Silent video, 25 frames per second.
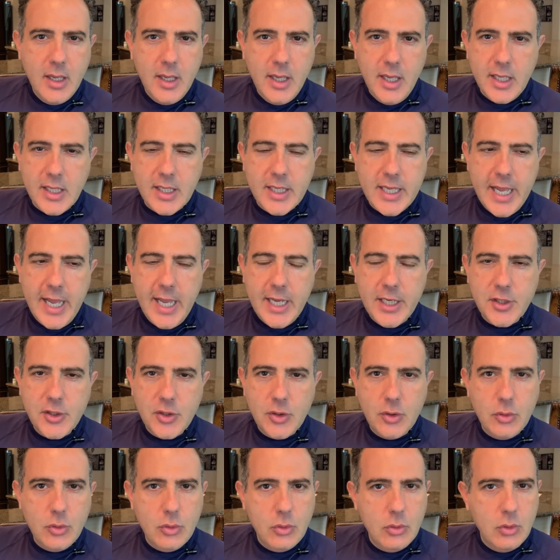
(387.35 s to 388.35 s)
It guides
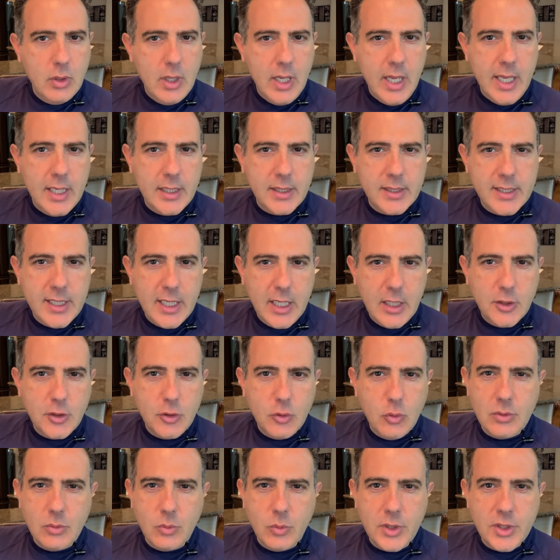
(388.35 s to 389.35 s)
you and tell you
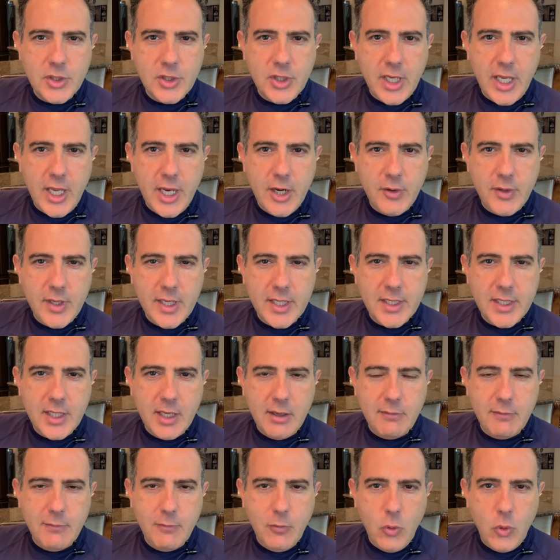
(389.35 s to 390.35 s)
which area to
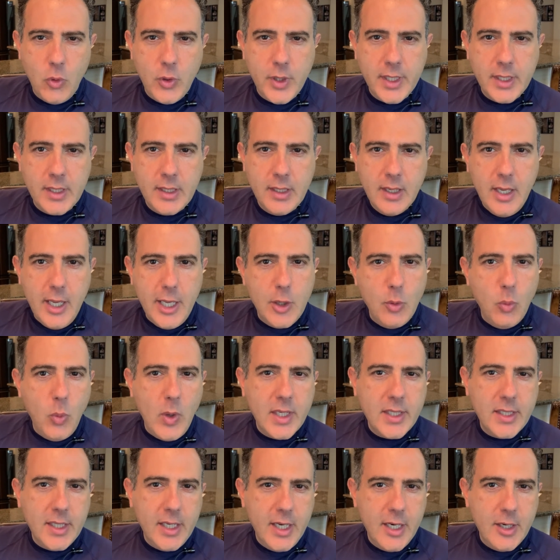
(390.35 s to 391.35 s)
avoid and
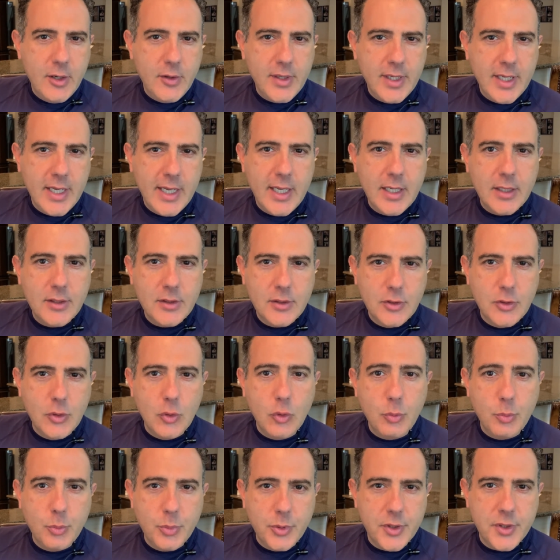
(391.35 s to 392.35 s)
what area to
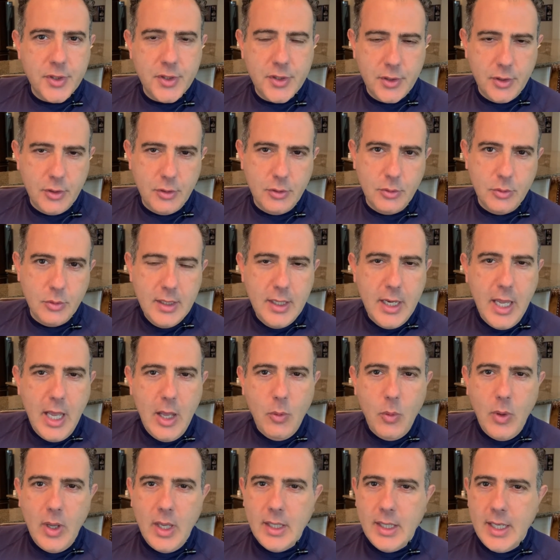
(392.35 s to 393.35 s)
pursue.
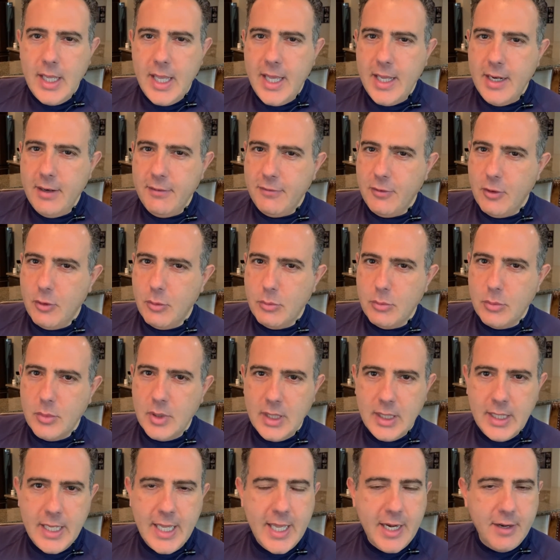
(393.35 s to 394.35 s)
Now, a lot
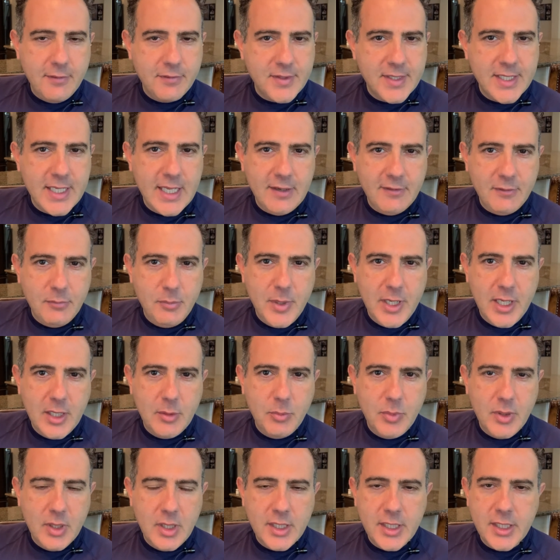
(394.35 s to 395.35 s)
of
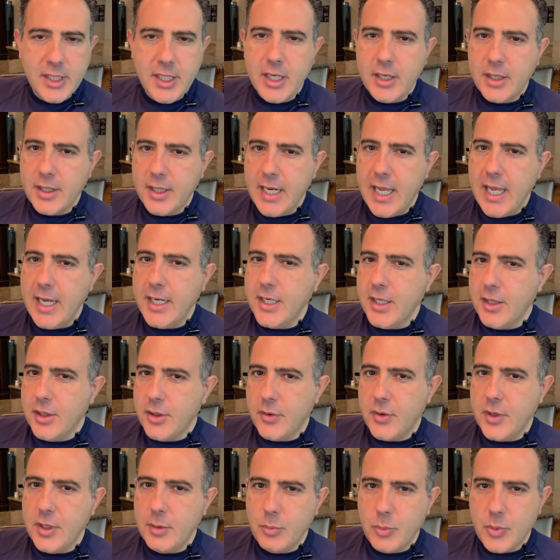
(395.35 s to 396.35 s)
self-made millionaires,
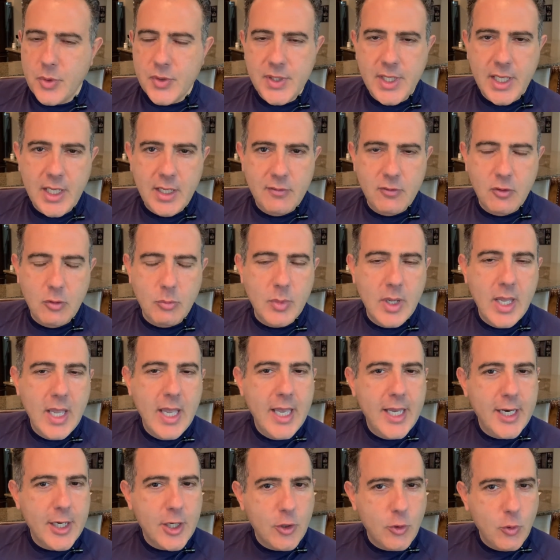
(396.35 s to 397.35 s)
93% of them
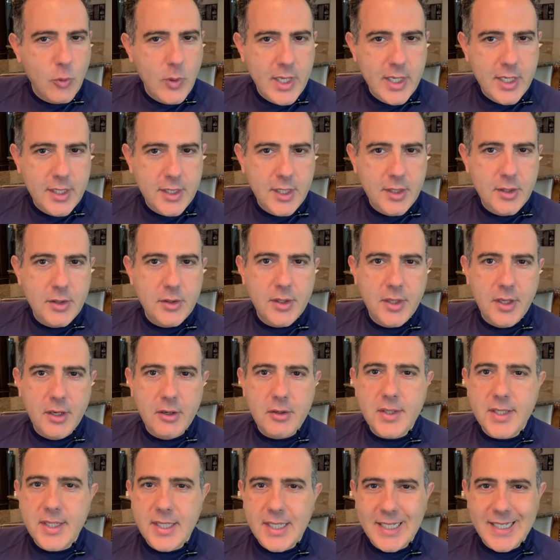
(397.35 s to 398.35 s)
credited their
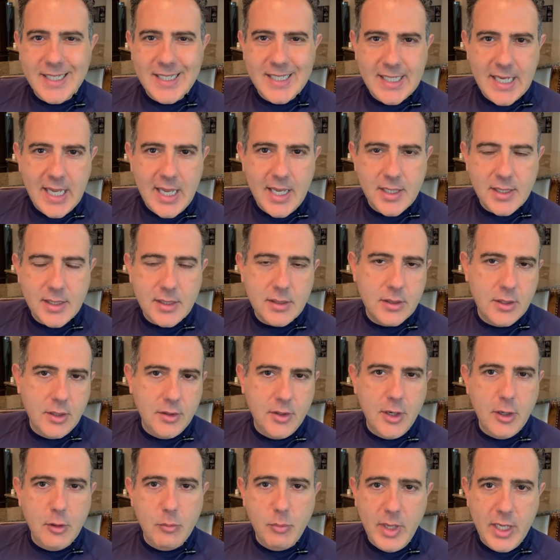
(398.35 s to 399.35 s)
success to
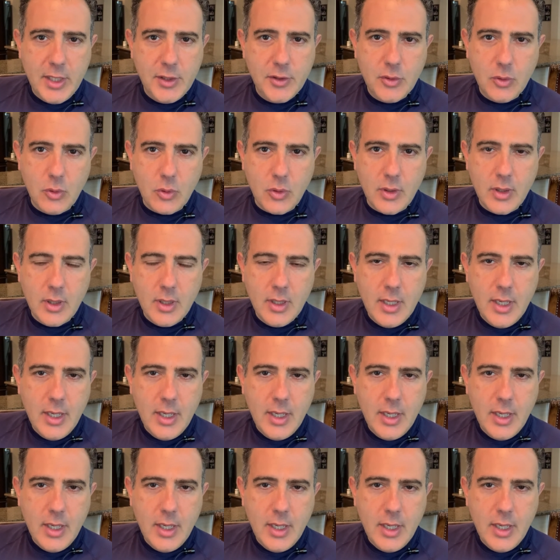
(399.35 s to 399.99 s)
their mentor.